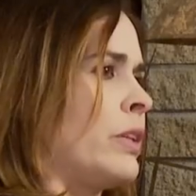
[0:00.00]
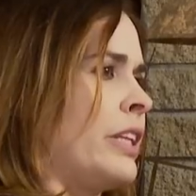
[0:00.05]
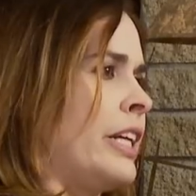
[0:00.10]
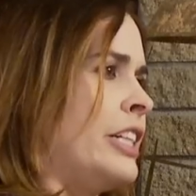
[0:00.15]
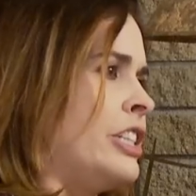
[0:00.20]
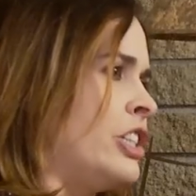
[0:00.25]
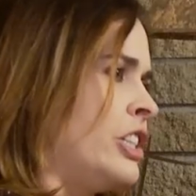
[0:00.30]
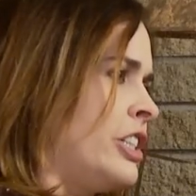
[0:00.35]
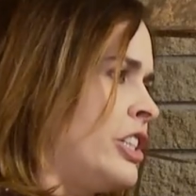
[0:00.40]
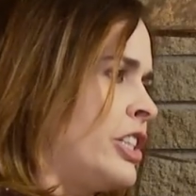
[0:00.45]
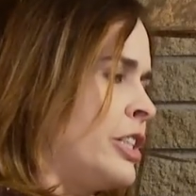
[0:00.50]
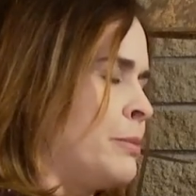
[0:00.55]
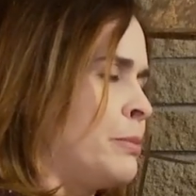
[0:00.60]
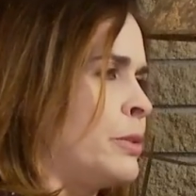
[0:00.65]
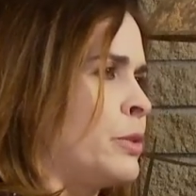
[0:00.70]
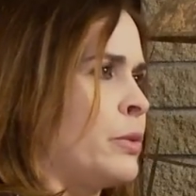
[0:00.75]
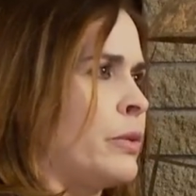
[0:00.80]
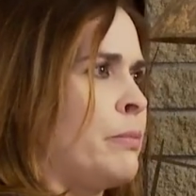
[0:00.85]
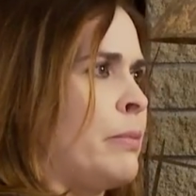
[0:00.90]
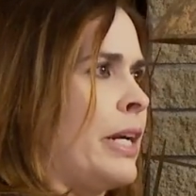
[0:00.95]

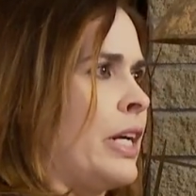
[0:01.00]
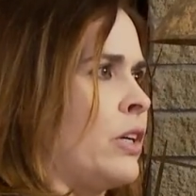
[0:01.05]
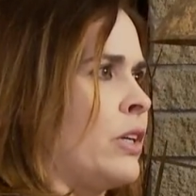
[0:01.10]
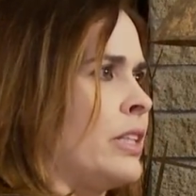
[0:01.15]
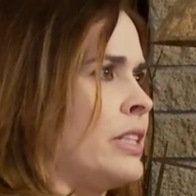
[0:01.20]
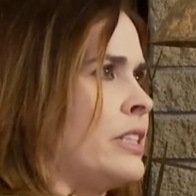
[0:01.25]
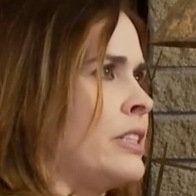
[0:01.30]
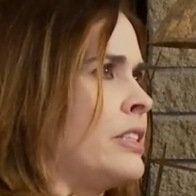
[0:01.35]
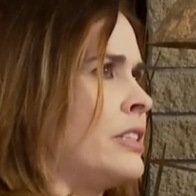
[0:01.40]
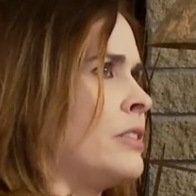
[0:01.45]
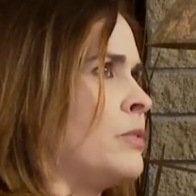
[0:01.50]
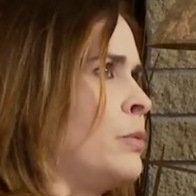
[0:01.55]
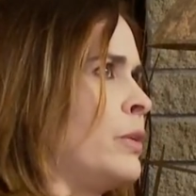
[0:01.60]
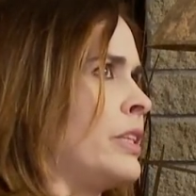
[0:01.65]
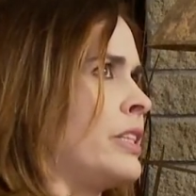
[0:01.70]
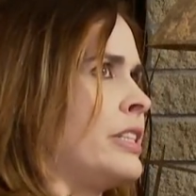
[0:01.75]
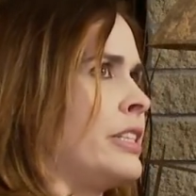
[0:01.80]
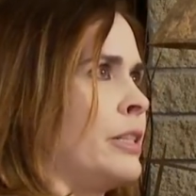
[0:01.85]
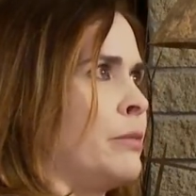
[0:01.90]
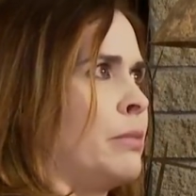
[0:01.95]
relationships with parents,
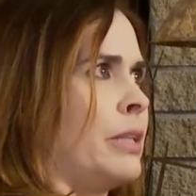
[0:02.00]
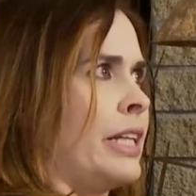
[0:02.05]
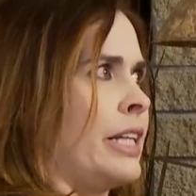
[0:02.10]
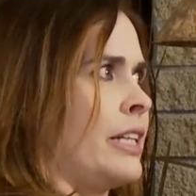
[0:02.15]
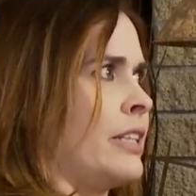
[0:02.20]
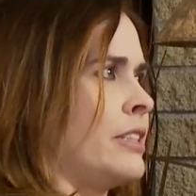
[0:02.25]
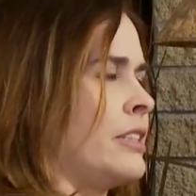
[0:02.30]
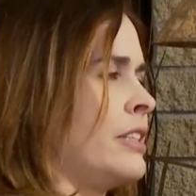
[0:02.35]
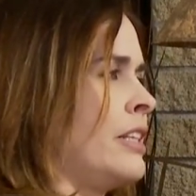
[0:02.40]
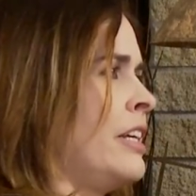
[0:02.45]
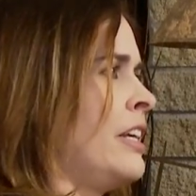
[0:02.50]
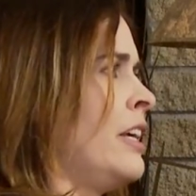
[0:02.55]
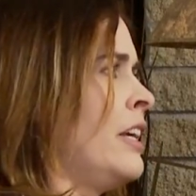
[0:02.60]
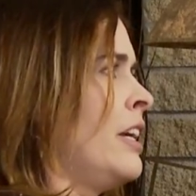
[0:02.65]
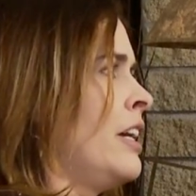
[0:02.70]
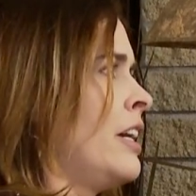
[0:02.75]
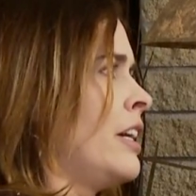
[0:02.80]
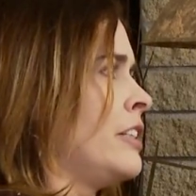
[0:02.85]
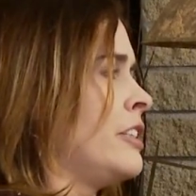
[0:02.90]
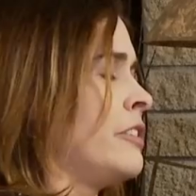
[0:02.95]
with siblings,
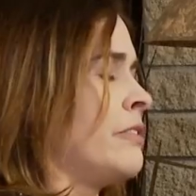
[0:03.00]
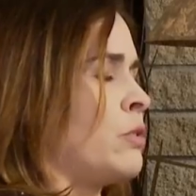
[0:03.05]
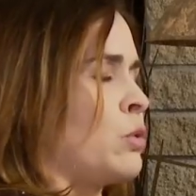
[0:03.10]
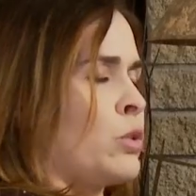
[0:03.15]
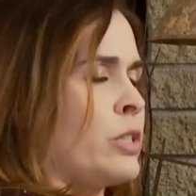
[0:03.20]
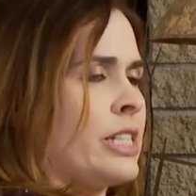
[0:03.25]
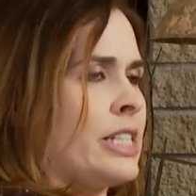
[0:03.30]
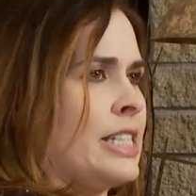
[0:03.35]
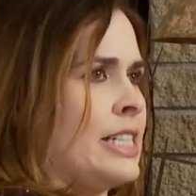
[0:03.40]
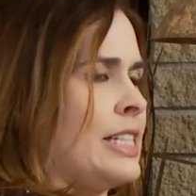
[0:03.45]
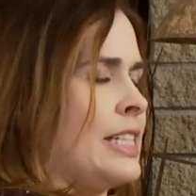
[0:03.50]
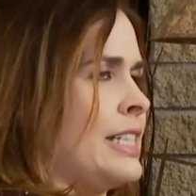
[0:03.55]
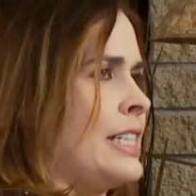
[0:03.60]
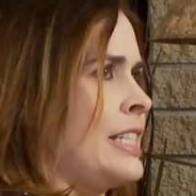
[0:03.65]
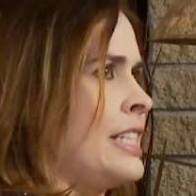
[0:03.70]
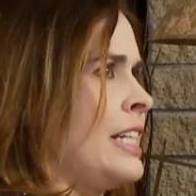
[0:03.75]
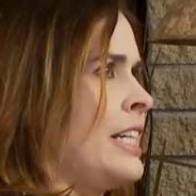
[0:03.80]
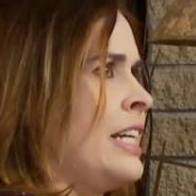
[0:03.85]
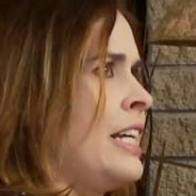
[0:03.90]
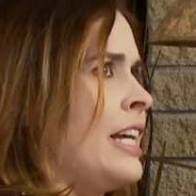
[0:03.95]

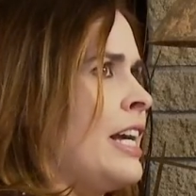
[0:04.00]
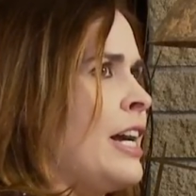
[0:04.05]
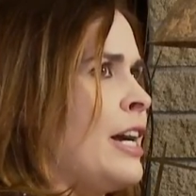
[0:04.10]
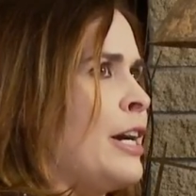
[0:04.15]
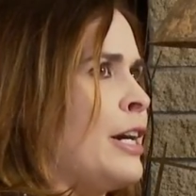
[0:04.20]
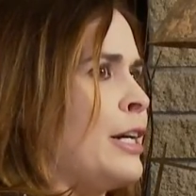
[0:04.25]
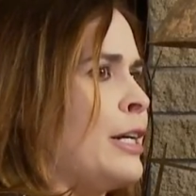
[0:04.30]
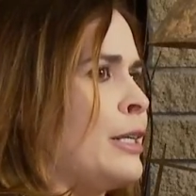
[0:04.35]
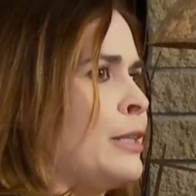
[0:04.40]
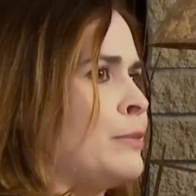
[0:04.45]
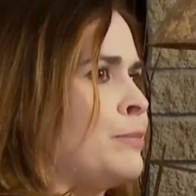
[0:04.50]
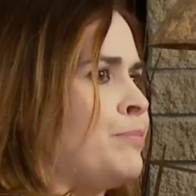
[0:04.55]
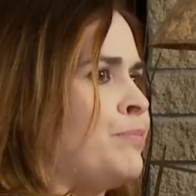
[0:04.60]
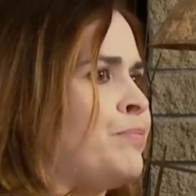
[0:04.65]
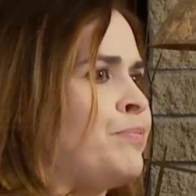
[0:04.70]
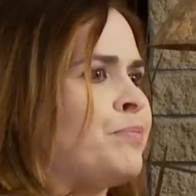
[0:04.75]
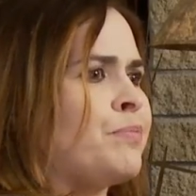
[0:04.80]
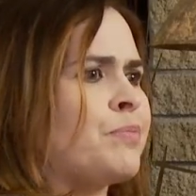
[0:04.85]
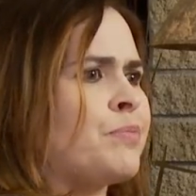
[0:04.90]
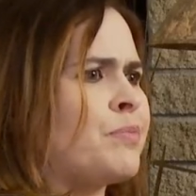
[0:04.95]
divorces,
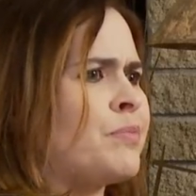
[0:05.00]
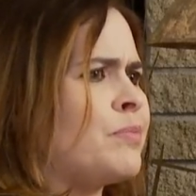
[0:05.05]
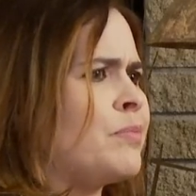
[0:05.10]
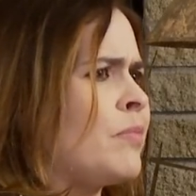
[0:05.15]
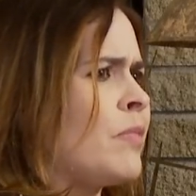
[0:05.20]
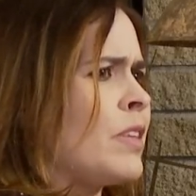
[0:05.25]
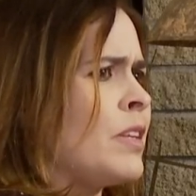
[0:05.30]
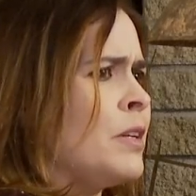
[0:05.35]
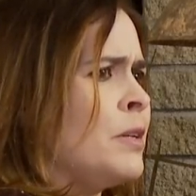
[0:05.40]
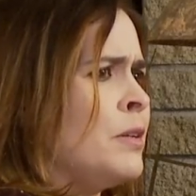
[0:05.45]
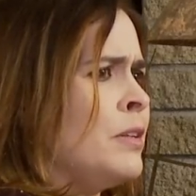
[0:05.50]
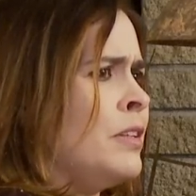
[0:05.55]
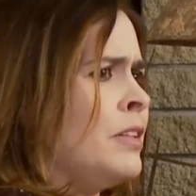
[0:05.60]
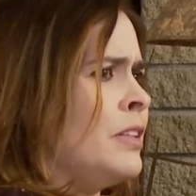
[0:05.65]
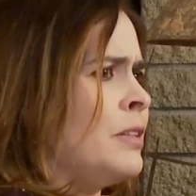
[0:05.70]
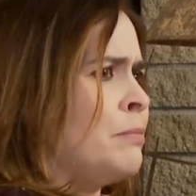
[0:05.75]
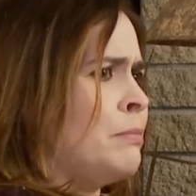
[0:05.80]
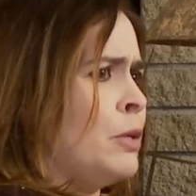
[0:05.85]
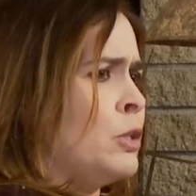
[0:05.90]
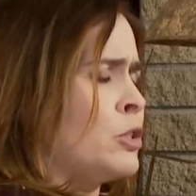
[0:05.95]
um,
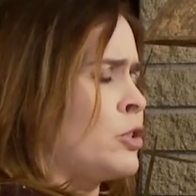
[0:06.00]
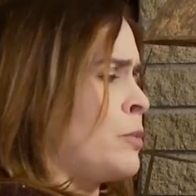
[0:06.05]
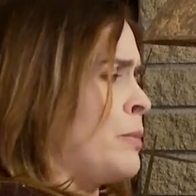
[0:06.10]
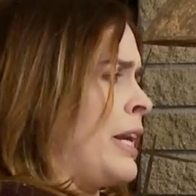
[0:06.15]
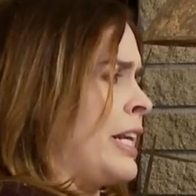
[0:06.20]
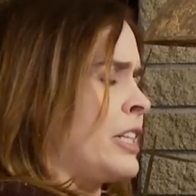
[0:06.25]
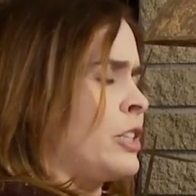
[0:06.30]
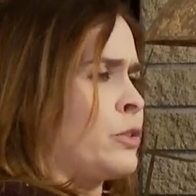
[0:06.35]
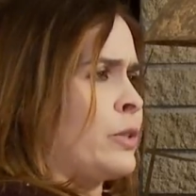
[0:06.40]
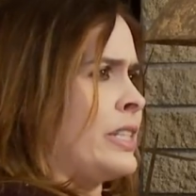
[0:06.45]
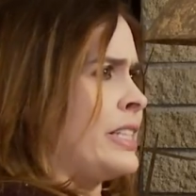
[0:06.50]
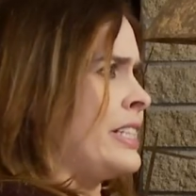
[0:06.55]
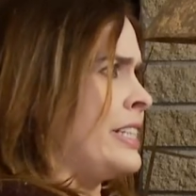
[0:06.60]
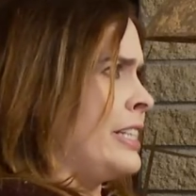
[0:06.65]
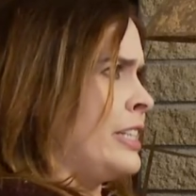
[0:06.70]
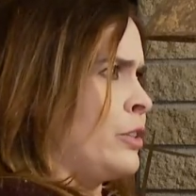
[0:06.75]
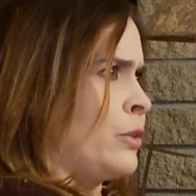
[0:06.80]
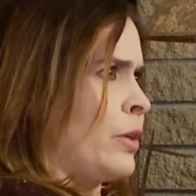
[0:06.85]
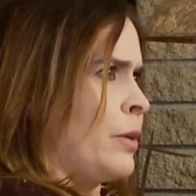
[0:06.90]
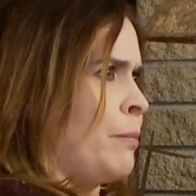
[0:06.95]
post-traumatic stress
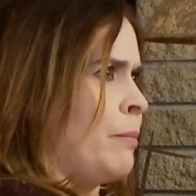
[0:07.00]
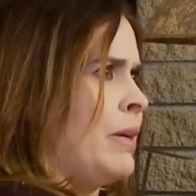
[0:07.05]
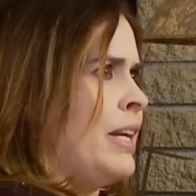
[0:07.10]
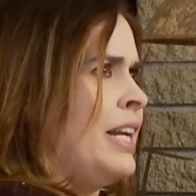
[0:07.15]
syndrome,